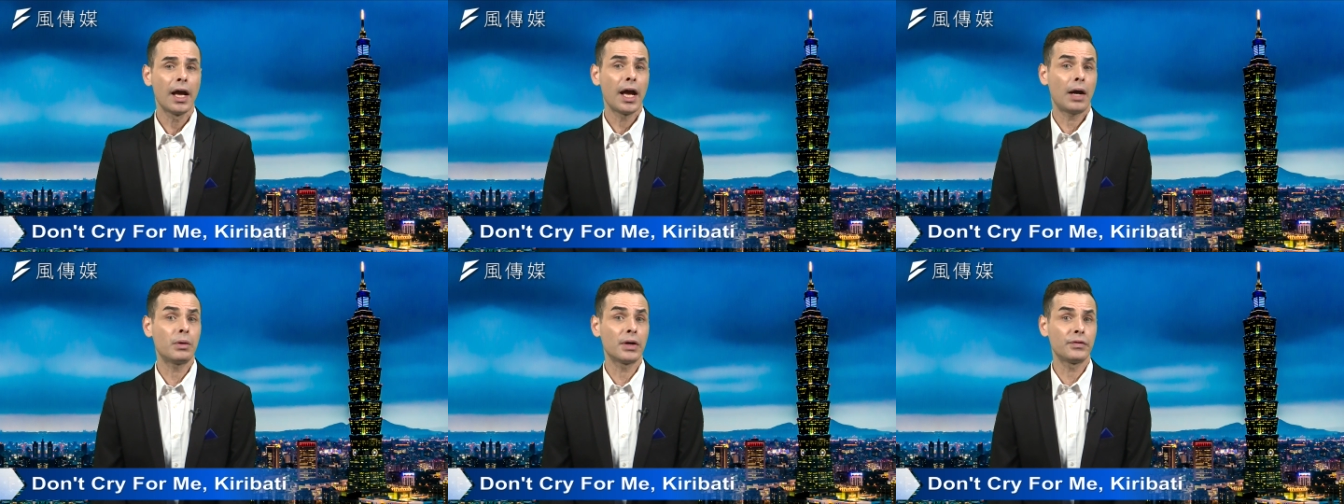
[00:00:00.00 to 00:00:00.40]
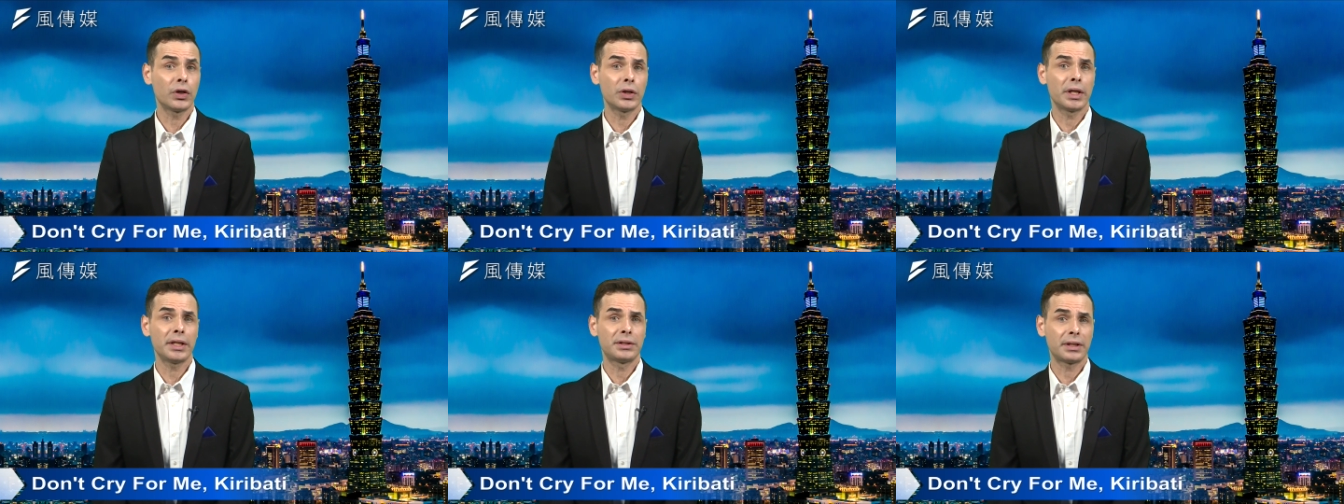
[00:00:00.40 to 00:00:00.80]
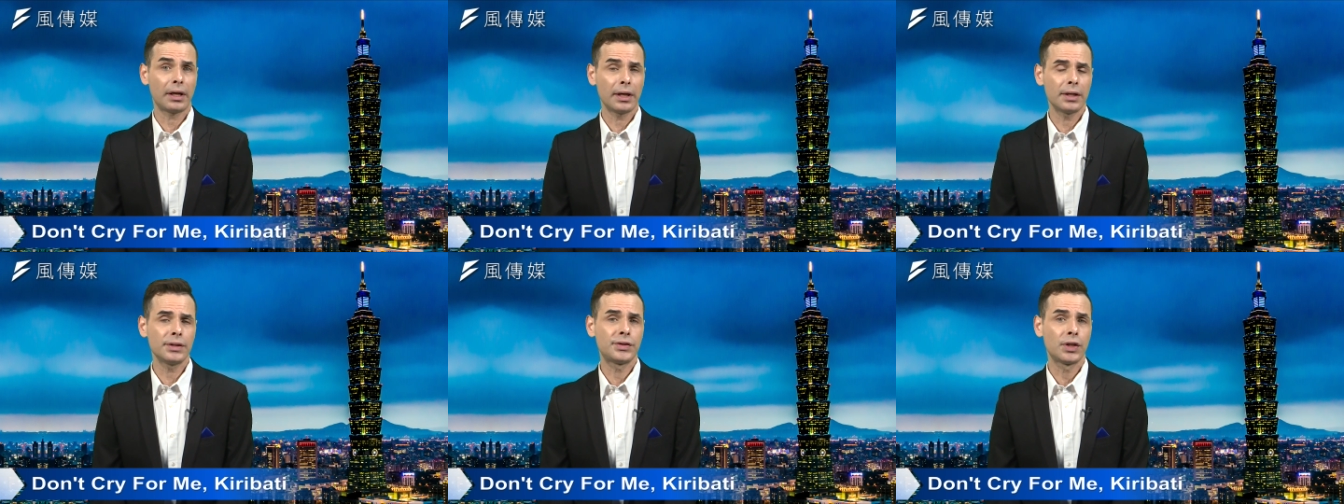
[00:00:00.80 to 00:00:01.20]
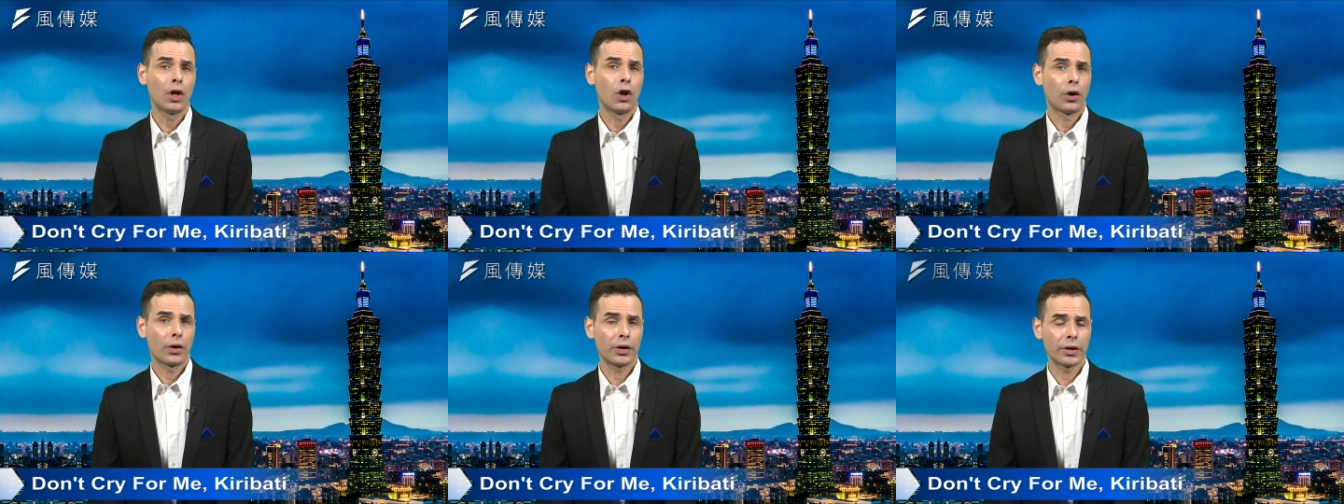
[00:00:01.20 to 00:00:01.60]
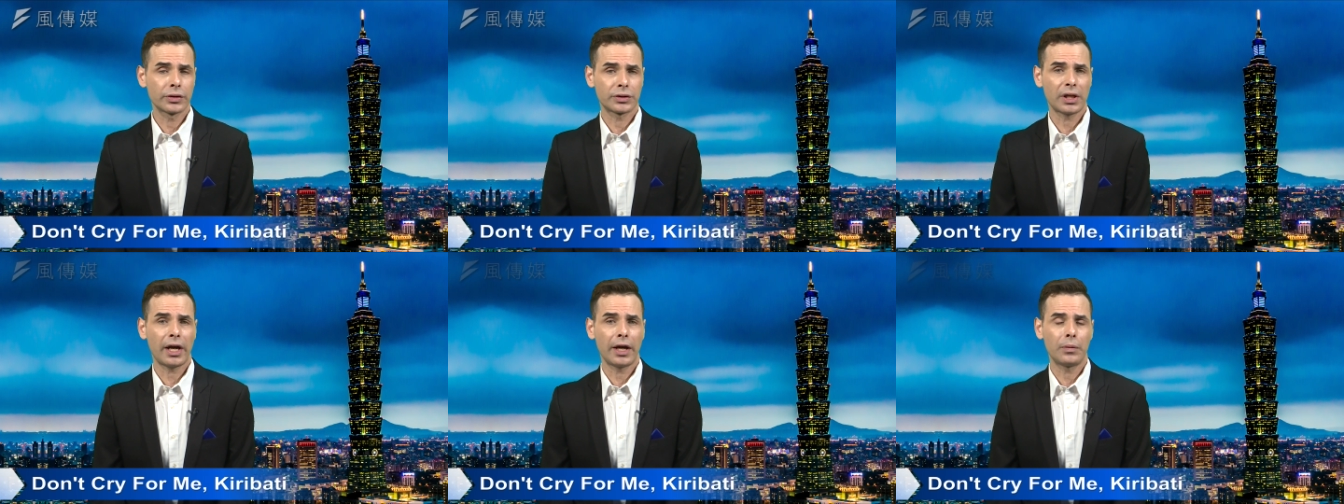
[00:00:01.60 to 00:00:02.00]
However, it does hurt
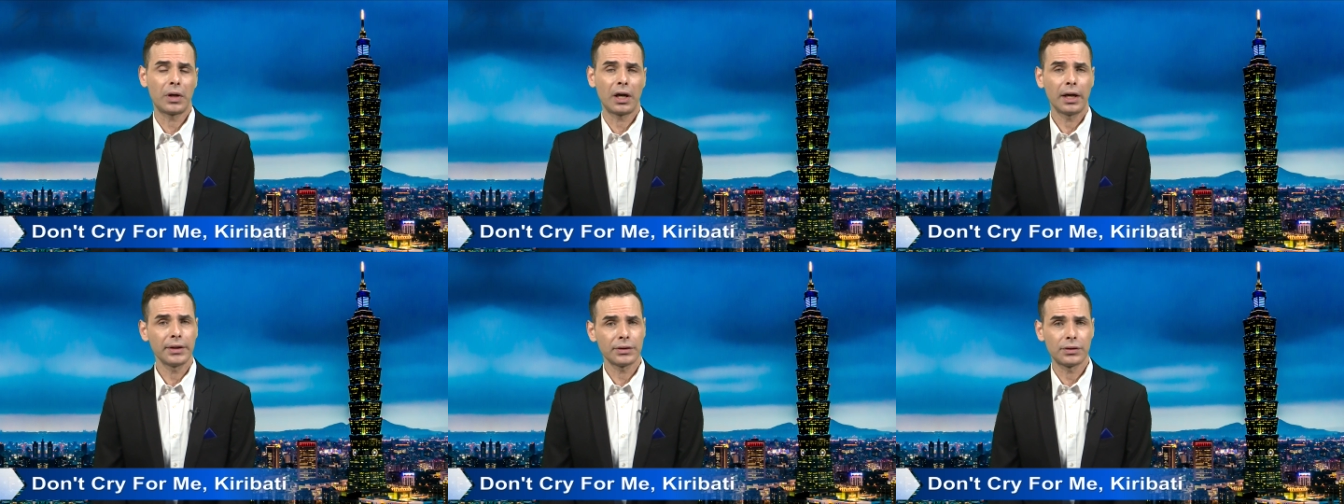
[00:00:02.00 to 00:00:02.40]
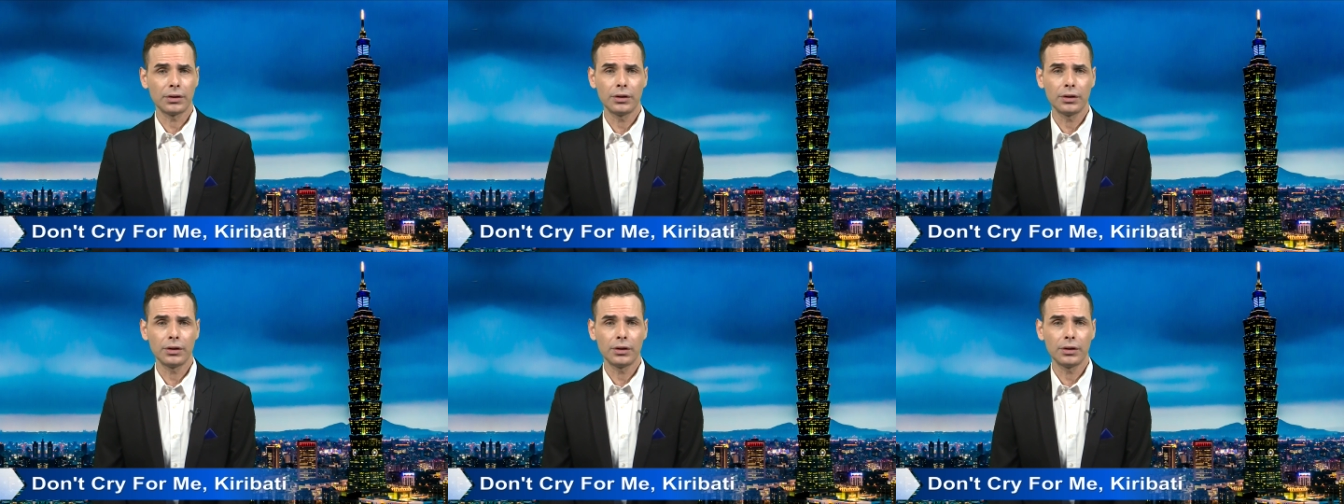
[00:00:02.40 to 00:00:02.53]
Taiwan at the